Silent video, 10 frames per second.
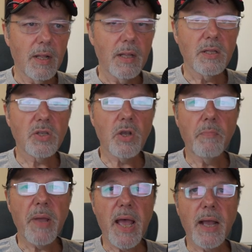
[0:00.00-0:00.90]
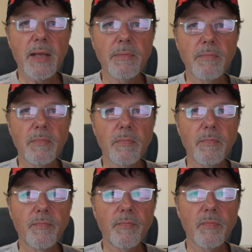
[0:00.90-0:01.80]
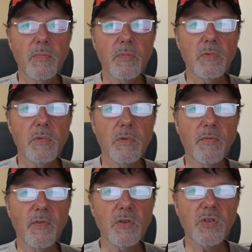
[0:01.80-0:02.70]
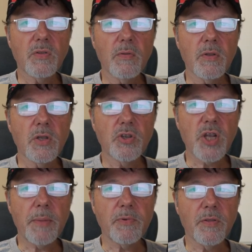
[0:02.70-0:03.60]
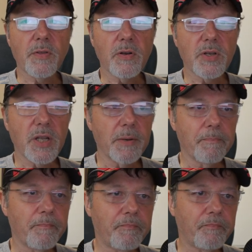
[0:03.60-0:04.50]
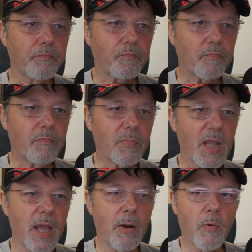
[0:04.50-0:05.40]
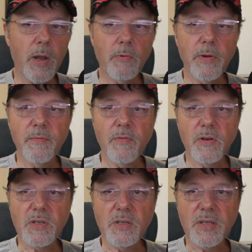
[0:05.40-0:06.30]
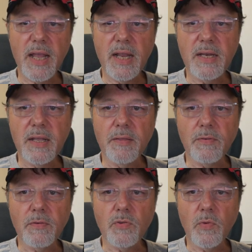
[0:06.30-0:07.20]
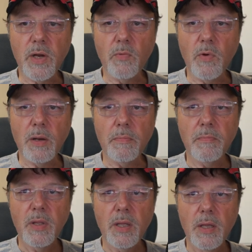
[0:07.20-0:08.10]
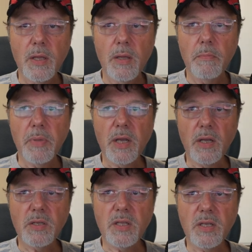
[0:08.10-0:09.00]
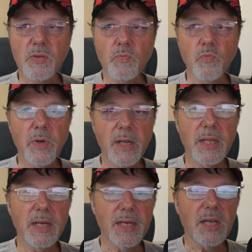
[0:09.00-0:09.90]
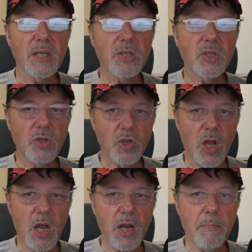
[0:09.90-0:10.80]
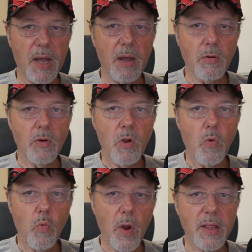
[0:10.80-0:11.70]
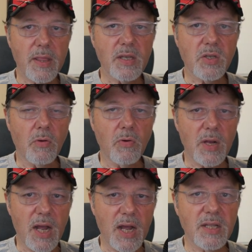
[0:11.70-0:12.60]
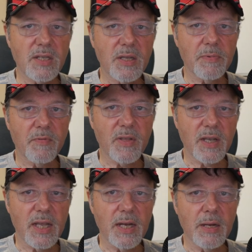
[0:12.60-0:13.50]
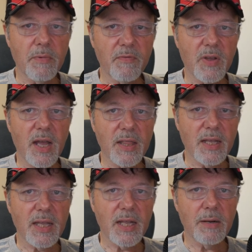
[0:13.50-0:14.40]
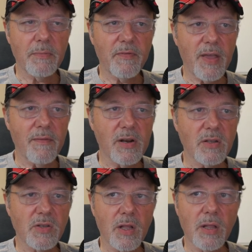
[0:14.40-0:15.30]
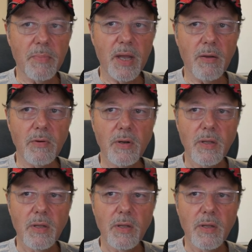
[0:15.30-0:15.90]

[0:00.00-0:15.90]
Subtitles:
Let's go back to chapter 13. And I want to read verses 18 through 21, because this really does talk about what this whole concept of the kingdom of God, the kingdom of heaven, is all about.